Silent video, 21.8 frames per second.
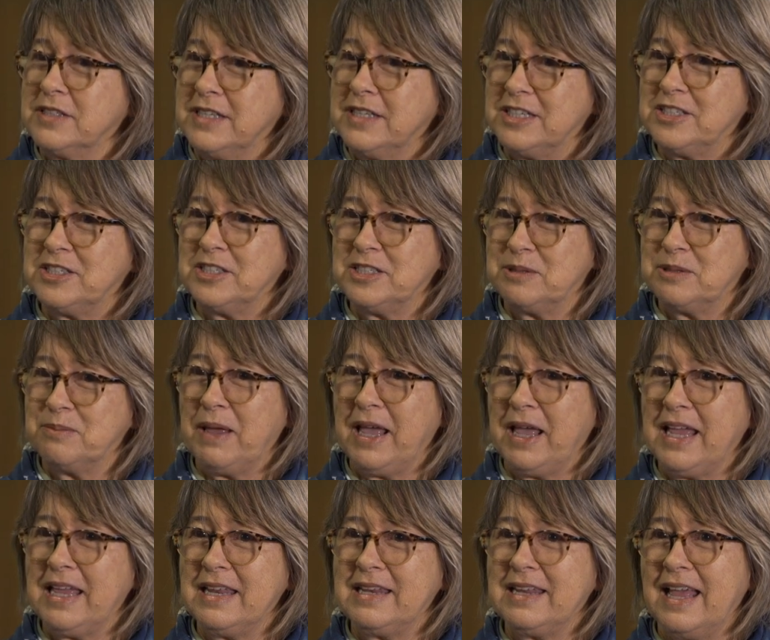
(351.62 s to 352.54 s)
dish is
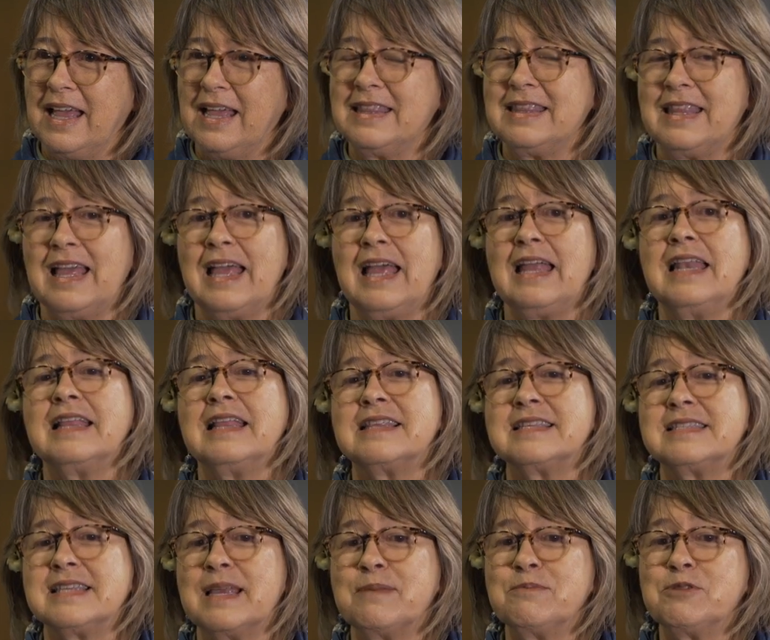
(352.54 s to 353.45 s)
made, and then at
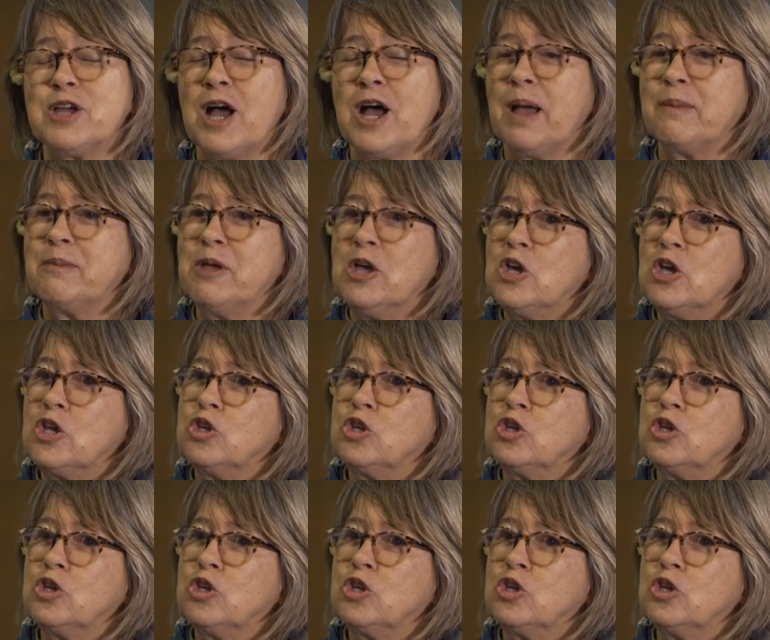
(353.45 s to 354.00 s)
the same time,